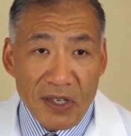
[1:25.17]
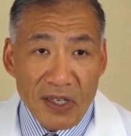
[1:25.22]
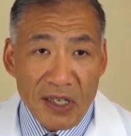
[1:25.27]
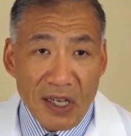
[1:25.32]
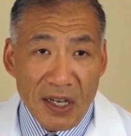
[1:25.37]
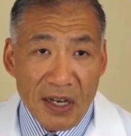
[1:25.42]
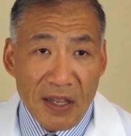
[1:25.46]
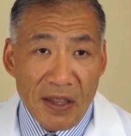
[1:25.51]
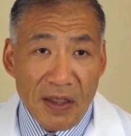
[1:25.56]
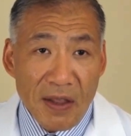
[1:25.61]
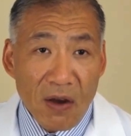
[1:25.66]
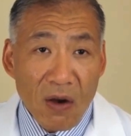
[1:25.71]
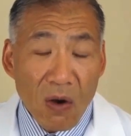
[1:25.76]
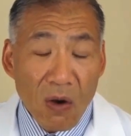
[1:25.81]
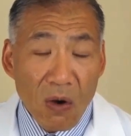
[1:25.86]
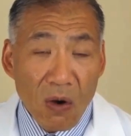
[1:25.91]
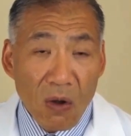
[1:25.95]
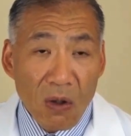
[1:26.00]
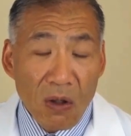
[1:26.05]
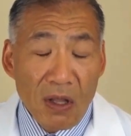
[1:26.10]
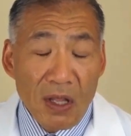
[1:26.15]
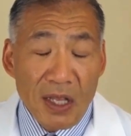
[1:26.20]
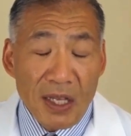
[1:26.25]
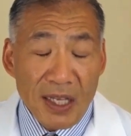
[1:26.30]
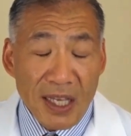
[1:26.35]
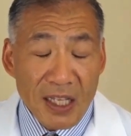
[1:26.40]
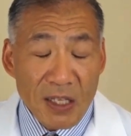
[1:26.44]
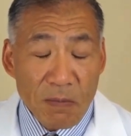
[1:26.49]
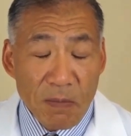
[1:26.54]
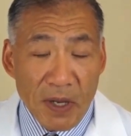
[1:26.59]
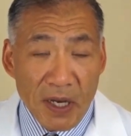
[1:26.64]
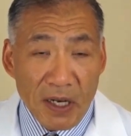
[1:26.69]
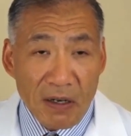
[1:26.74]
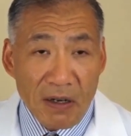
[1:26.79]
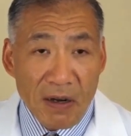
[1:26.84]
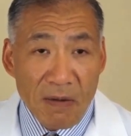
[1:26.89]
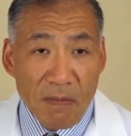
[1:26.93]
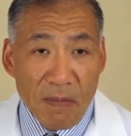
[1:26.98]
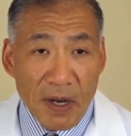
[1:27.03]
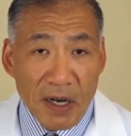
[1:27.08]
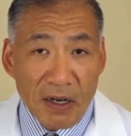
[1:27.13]
sudden the hole gets bigger
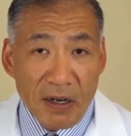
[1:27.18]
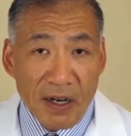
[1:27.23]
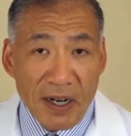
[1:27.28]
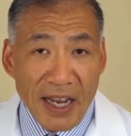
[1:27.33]
and bigger.